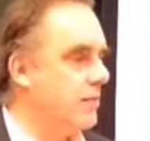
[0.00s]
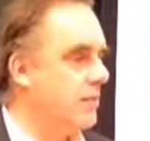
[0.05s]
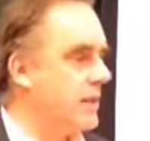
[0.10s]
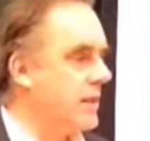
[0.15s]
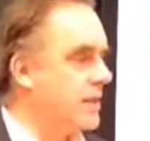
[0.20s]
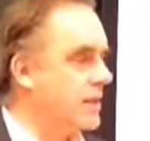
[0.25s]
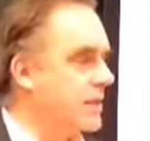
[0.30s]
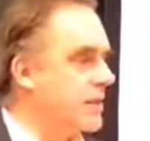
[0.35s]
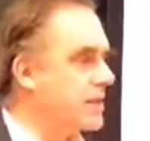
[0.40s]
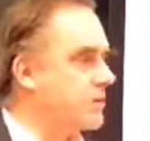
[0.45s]

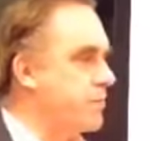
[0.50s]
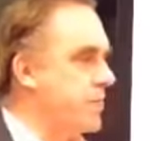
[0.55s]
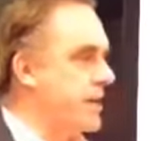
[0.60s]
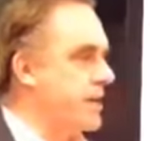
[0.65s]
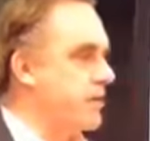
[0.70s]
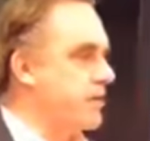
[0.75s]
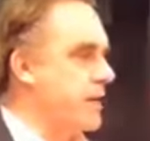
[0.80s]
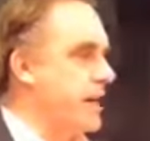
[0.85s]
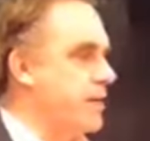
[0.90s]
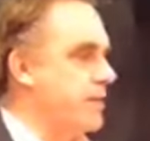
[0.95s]
Because it's
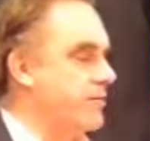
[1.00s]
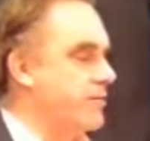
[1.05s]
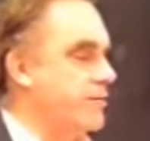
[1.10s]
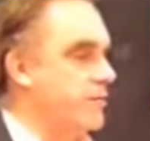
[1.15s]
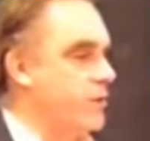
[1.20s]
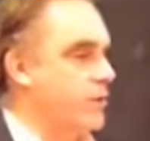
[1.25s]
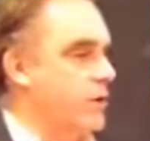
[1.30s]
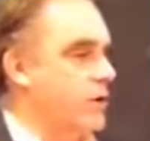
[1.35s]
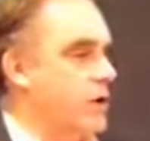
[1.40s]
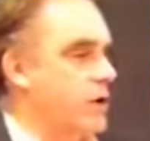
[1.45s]
been around
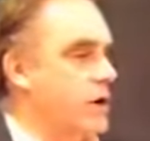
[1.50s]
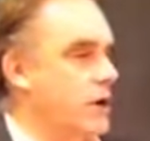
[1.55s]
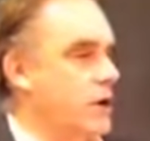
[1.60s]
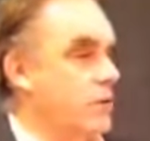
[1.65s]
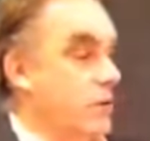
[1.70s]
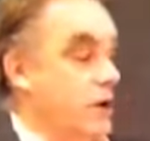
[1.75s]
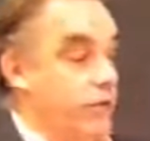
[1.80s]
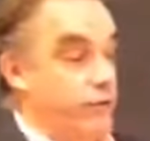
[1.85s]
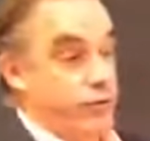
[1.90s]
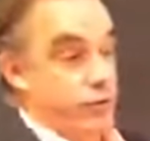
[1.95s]
for,
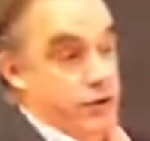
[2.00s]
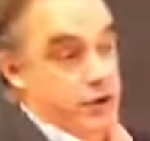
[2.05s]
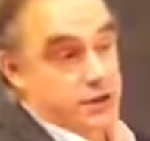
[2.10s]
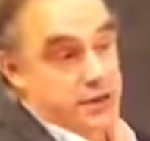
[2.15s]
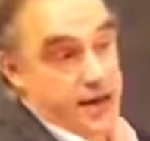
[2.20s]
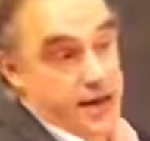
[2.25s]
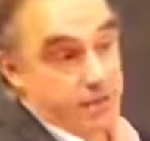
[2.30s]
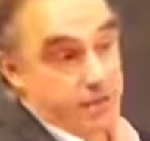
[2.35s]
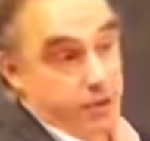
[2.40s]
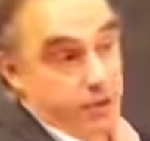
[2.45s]
well, for
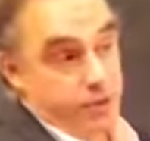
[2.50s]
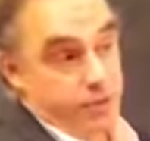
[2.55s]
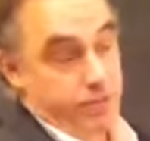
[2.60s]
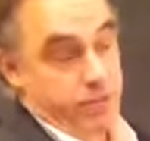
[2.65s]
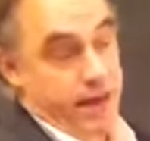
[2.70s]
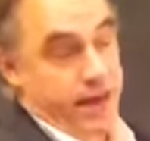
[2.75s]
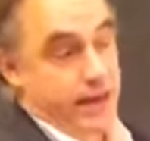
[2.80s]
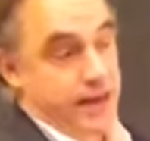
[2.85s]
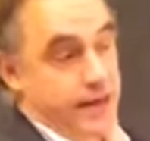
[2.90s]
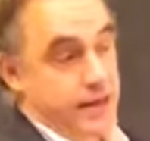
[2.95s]
example, the
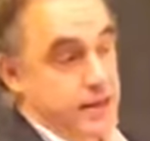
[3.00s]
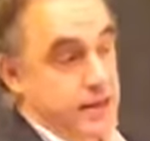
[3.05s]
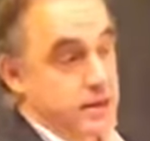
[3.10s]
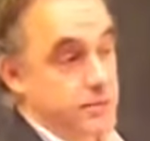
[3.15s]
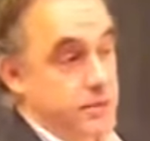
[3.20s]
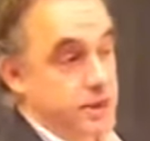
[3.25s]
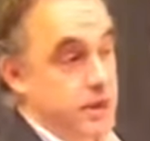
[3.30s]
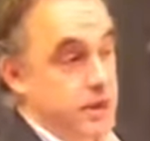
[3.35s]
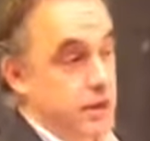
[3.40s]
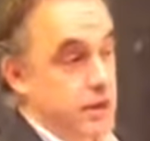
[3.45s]

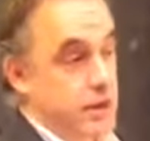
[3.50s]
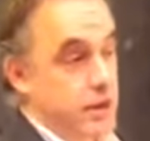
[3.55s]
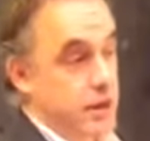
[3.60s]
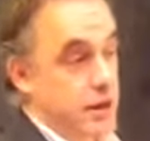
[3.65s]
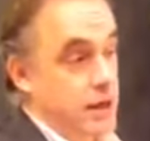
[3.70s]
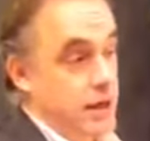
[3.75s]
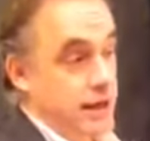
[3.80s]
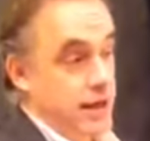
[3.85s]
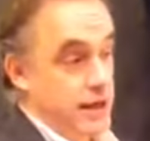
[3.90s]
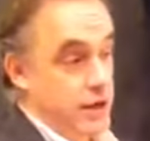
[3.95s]
mechanism in,
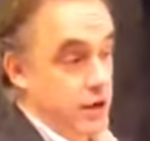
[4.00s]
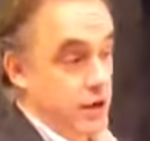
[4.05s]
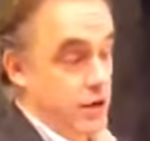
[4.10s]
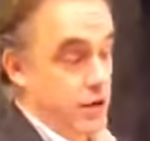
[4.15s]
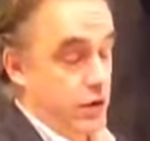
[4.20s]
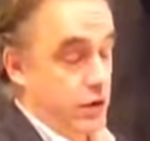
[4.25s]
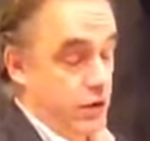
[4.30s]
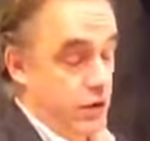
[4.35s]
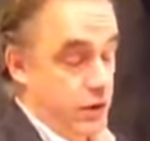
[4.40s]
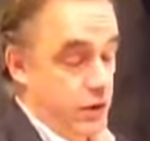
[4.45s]
in
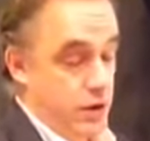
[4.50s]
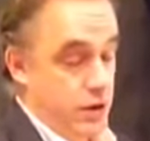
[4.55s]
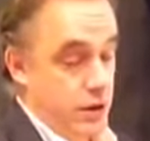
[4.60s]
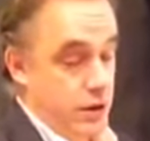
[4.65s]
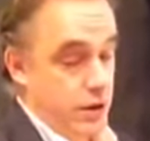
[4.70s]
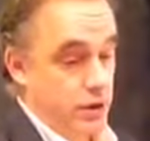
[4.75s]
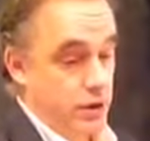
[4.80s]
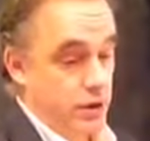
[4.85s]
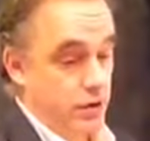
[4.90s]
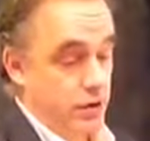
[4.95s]
your
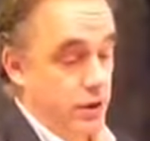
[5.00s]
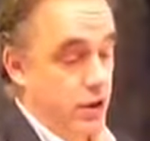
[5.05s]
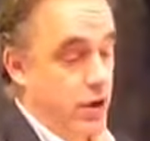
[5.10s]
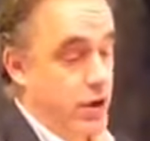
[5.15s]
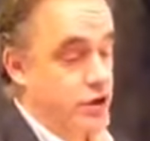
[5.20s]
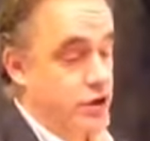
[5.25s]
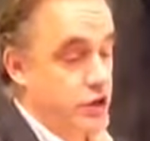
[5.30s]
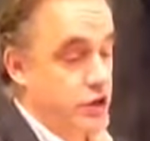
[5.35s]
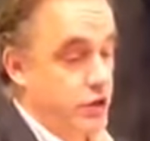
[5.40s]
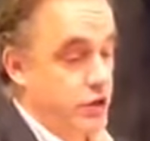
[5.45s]

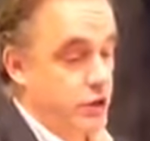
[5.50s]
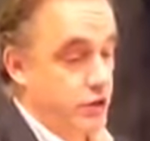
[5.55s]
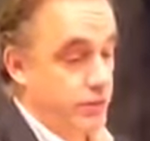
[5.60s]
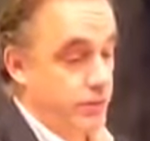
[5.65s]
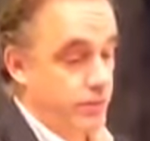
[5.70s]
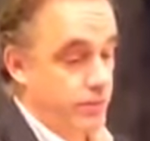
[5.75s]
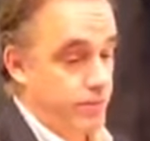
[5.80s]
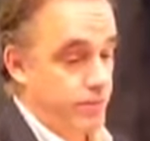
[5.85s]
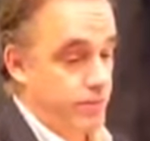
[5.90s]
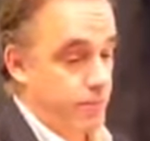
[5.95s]
neurological,